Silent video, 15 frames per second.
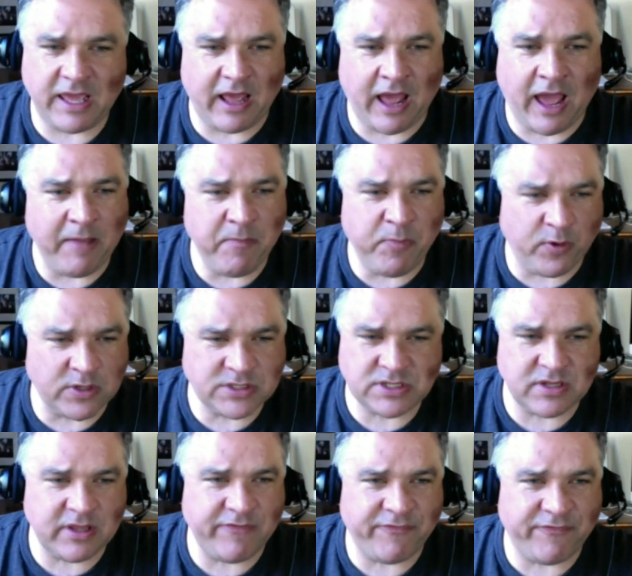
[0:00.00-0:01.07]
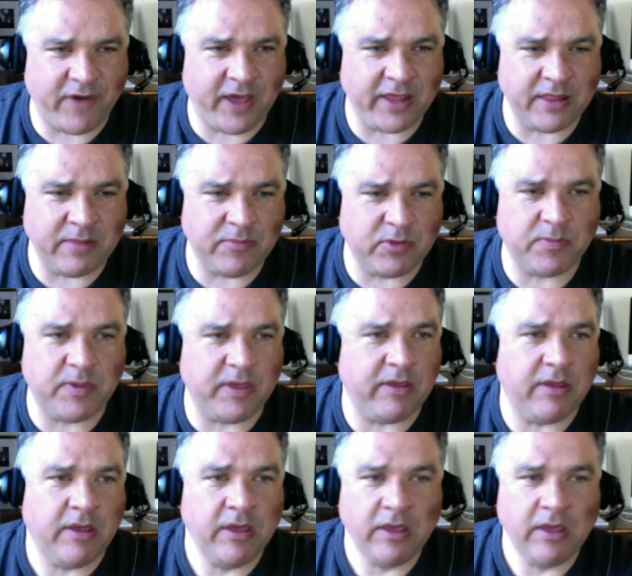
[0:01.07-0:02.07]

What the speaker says: I personally find them to be